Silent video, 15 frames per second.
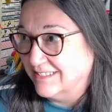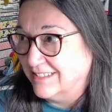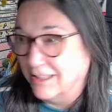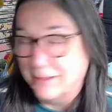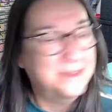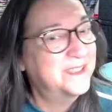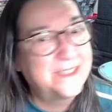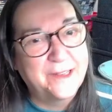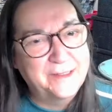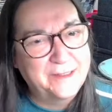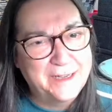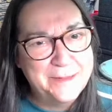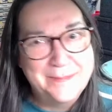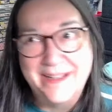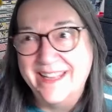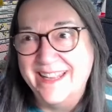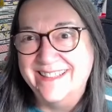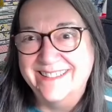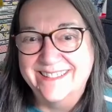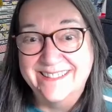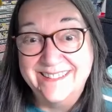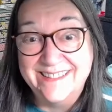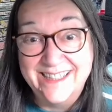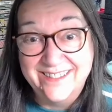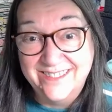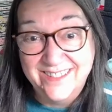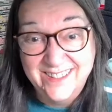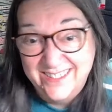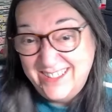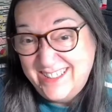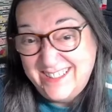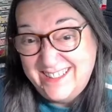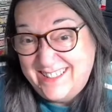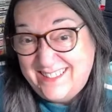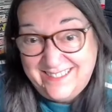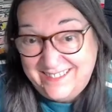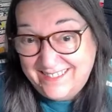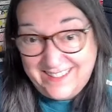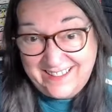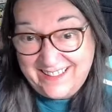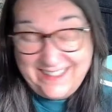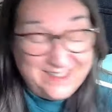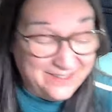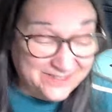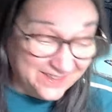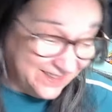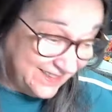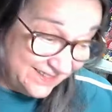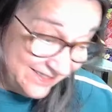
was going on in my head. And now I'm just lucky enough that I